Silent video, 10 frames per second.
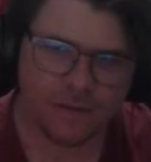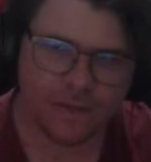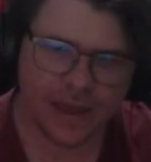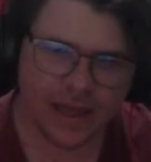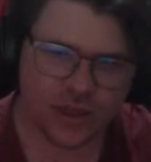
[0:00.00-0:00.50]

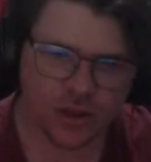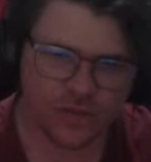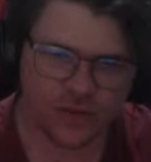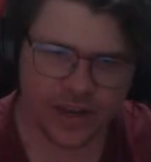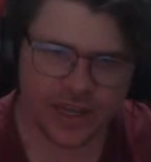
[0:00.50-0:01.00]
He actually got the
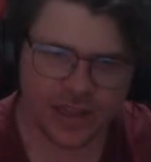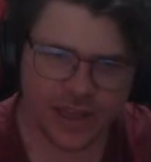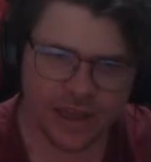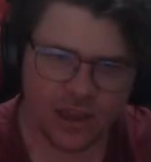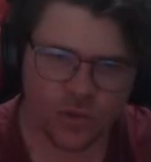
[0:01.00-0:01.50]
free kick
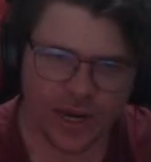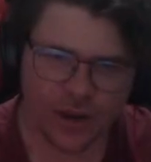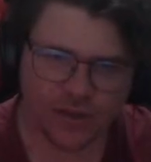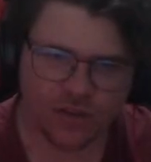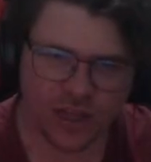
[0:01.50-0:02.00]
there. Quickly
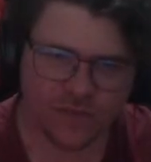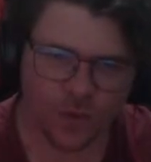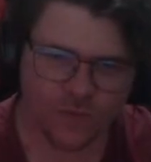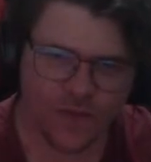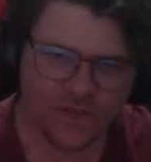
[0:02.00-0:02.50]
goes inside the
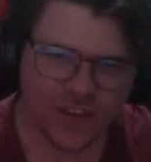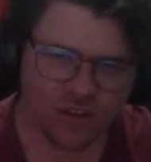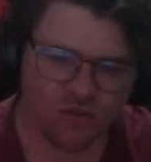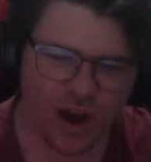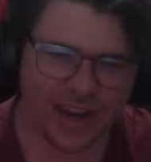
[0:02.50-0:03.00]
forward 50. It's a
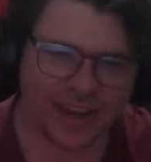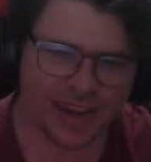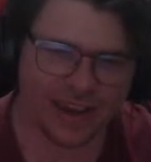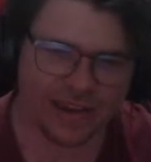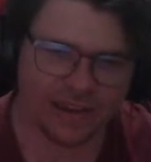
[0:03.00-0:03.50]
great
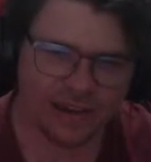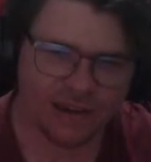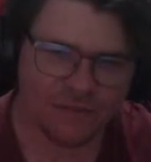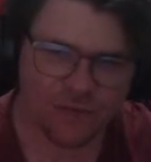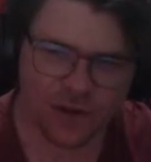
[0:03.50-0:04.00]
kick.
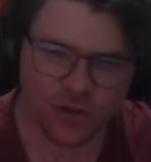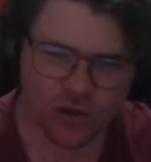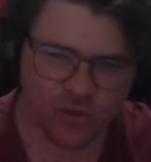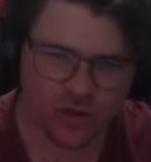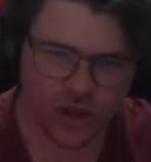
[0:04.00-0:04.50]
And finds
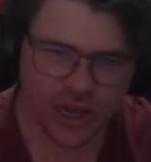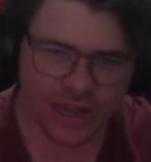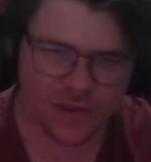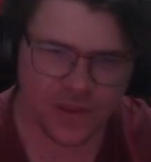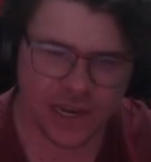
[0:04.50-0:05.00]
Josh Rochelle
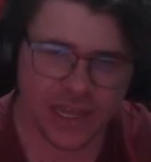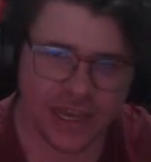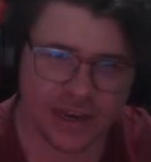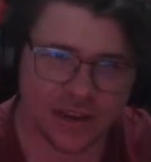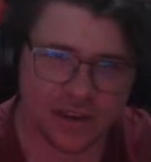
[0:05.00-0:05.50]
on the lead.